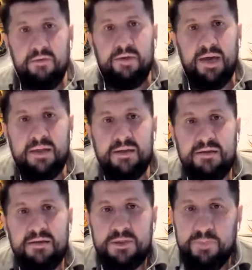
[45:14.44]
we end
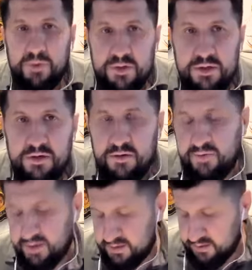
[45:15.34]
this portion of
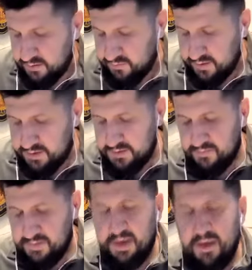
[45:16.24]
our service,
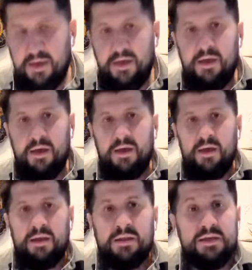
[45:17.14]

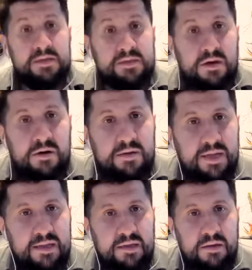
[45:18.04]
there's a song
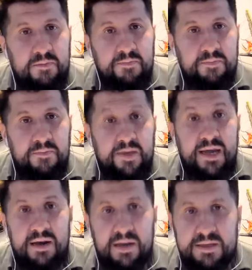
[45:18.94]
that we
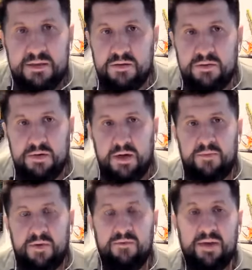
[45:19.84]
can listen to now,
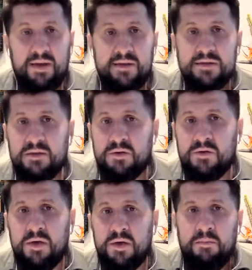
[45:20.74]
and we can listen
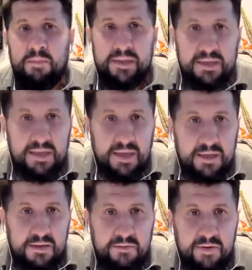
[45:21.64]
to
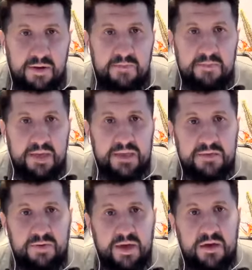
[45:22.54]
meditatively as a
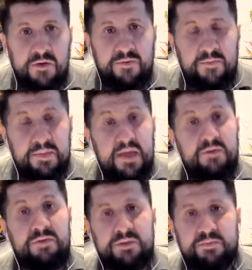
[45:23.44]
way of
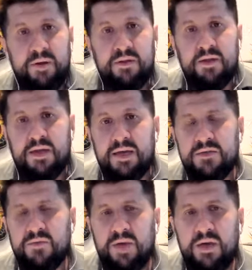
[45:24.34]
responding, as a
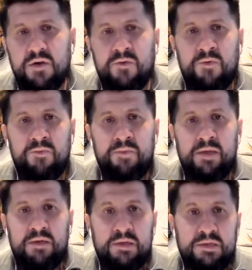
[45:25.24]
way of
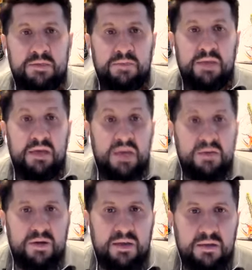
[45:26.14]
just
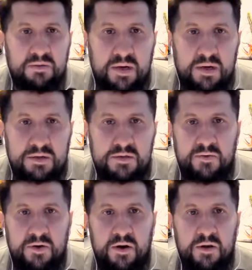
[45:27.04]
hearing the words of
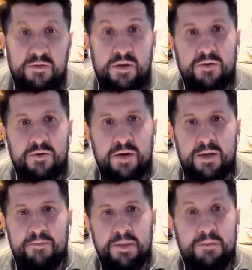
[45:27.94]
God, not
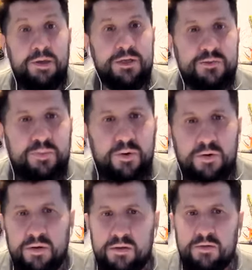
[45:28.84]
only being
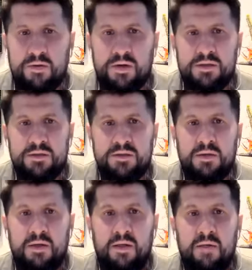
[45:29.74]
spoken to us,
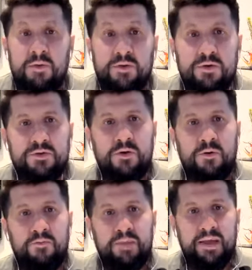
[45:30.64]
but
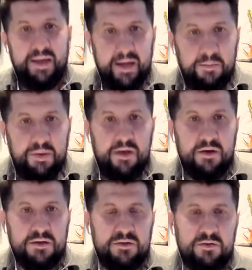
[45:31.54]
also helping
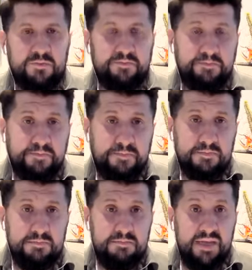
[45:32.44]
us
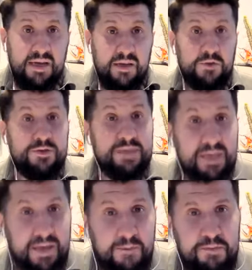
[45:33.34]
to
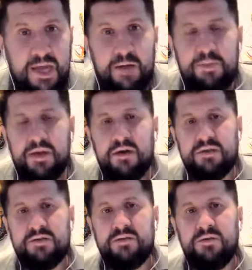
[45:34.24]
sing, helping
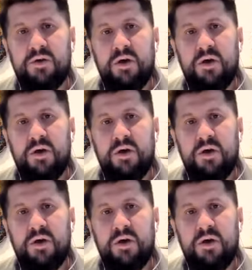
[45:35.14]
us to